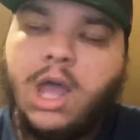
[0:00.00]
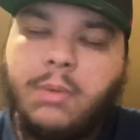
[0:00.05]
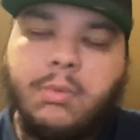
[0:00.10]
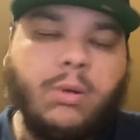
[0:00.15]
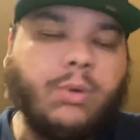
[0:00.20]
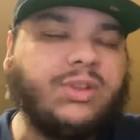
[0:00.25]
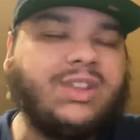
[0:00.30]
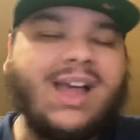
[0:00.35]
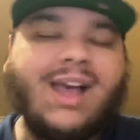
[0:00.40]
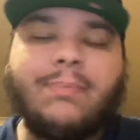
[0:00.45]

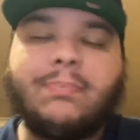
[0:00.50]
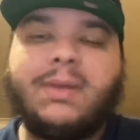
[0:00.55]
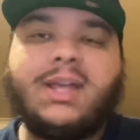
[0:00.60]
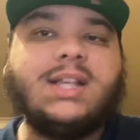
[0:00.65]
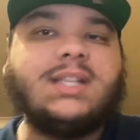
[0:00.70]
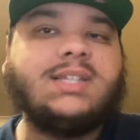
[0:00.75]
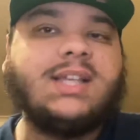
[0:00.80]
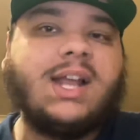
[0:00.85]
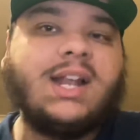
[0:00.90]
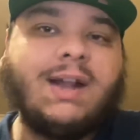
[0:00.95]
But with that
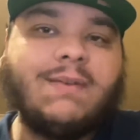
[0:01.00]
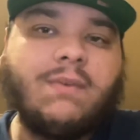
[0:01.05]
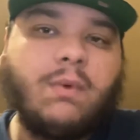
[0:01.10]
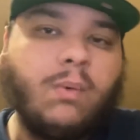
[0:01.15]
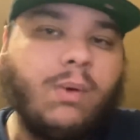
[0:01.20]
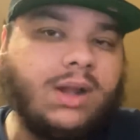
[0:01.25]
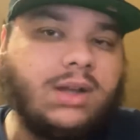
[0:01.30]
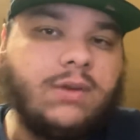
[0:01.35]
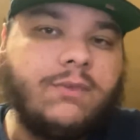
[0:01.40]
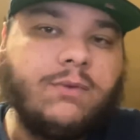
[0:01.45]
being said, have a
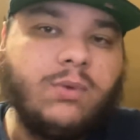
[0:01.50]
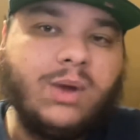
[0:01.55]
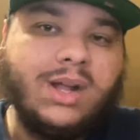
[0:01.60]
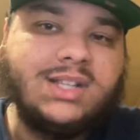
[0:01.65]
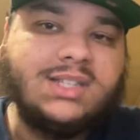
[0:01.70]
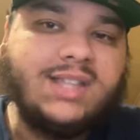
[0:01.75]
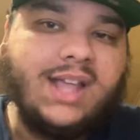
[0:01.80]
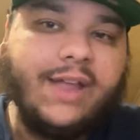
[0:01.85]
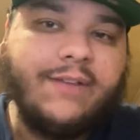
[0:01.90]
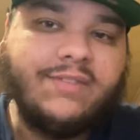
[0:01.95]
wonderful
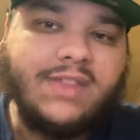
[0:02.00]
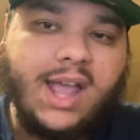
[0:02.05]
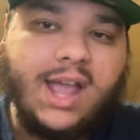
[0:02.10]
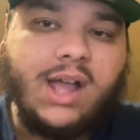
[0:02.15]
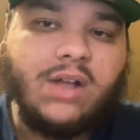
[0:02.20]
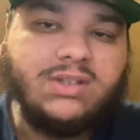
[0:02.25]
and safe day.